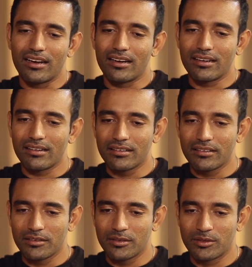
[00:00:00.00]

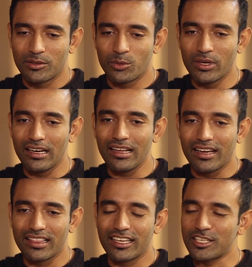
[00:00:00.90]
Uh, well,
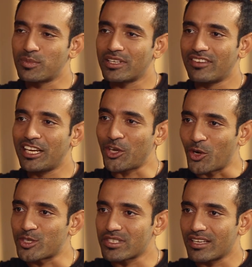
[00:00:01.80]
yeah, I think it's been a very
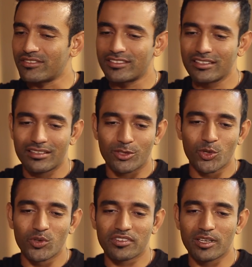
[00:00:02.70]
conscious effort to
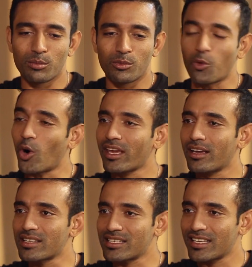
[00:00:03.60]
go from
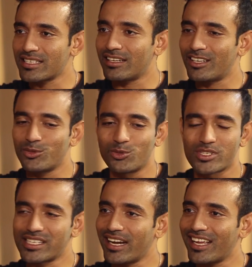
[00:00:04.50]
walking assassin
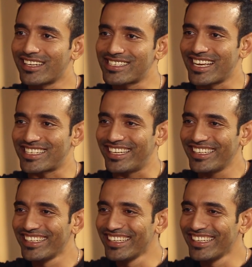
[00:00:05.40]
to standing assassin.